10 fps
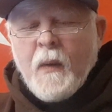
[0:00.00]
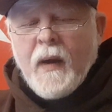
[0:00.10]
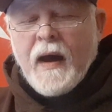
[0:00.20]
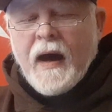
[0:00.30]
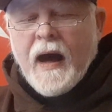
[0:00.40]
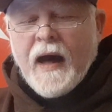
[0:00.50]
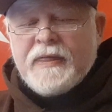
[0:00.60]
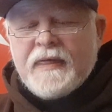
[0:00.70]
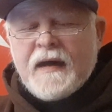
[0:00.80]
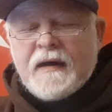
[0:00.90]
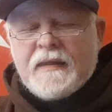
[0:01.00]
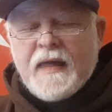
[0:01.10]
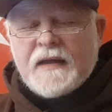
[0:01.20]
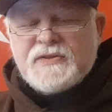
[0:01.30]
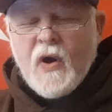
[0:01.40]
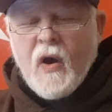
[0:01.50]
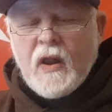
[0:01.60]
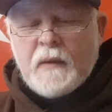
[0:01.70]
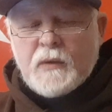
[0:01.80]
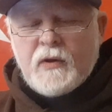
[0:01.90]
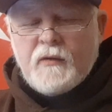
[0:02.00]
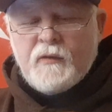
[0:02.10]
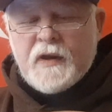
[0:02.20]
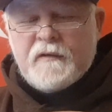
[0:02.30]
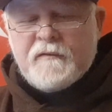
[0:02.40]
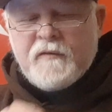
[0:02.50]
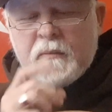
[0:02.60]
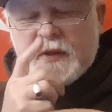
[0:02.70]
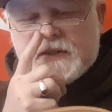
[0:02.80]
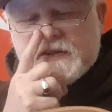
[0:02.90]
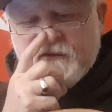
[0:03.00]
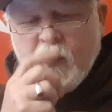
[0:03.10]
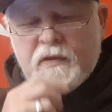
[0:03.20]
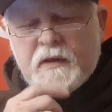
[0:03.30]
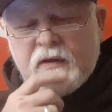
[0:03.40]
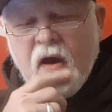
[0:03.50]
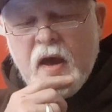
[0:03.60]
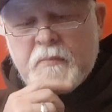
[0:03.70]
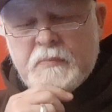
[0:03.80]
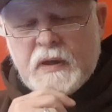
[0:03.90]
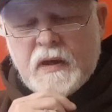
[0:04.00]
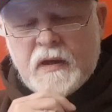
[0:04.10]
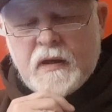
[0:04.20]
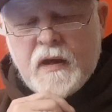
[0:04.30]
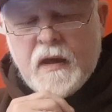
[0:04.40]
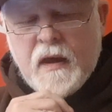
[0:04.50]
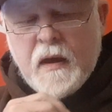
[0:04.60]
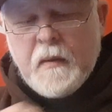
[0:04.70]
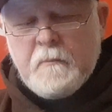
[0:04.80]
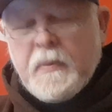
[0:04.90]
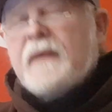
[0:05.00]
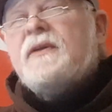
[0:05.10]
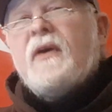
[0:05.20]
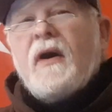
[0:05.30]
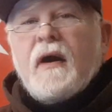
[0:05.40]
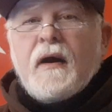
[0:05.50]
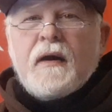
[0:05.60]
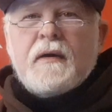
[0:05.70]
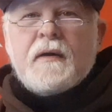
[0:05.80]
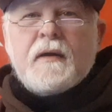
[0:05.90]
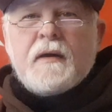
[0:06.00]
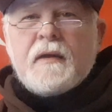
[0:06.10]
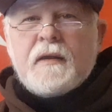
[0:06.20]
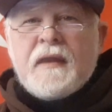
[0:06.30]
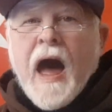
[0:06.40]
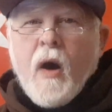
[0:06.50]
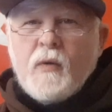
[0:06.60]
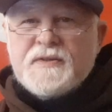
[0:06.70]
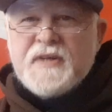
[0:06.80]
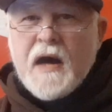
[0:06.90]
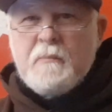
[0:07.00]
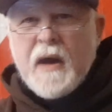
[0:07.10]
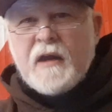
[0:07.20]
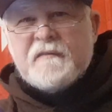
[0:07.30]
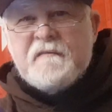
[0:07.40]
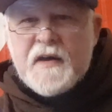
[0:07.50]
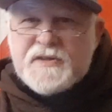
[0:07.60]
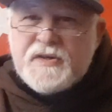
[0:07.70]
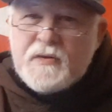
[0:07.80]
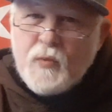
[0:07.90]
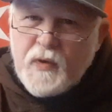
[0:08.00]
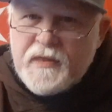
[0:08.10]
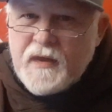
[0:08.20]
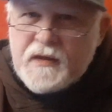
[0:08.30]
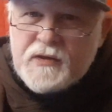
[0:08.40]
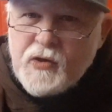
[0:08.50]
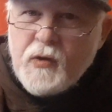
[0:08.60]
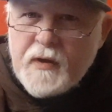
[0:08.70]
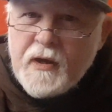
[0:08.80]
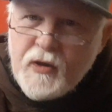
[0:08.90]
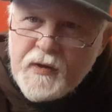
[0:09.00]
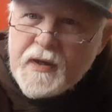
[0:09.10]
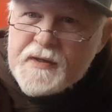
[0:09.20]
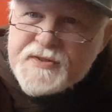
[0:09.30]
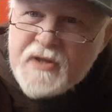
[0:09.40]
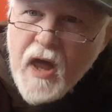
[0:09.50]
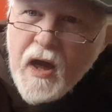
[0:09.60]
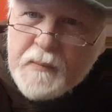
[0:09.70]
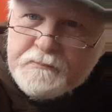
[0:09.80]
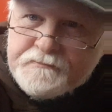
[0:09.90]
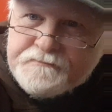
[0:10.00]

Well, I think that's all I'm going to read from this for the time being. But uh, now is that manifested within your hearing, Islam?